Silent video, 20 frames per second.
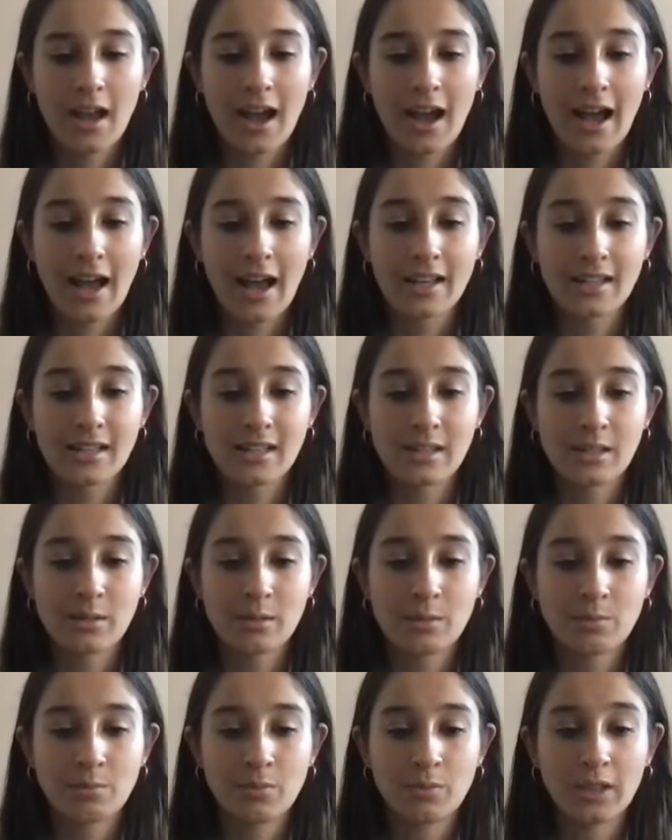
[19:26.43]

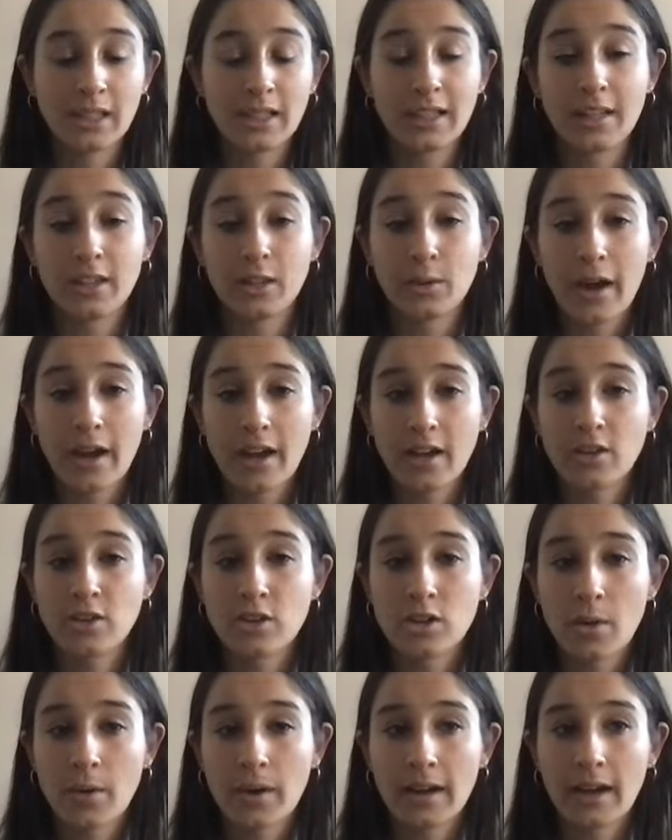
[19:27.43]
has really led the way in
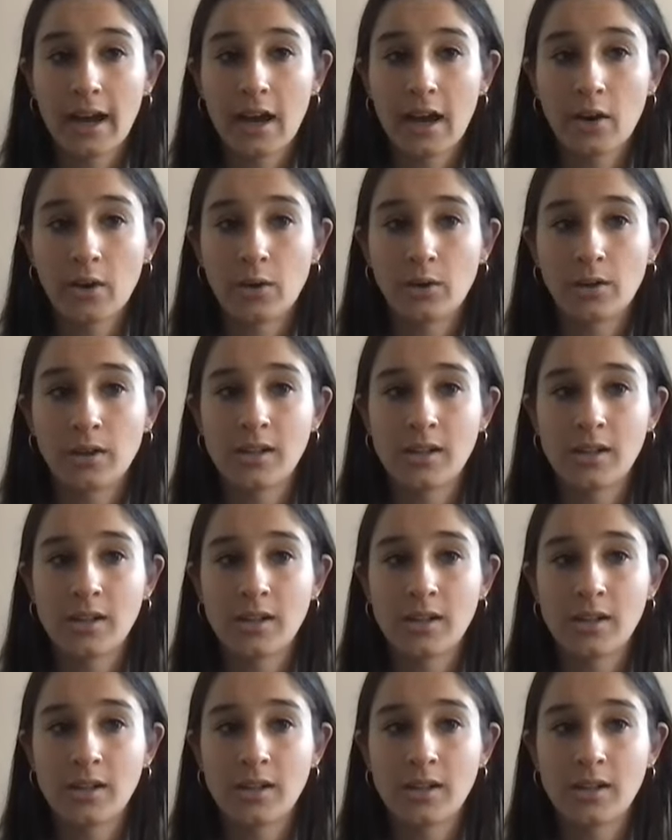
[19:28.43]
showing how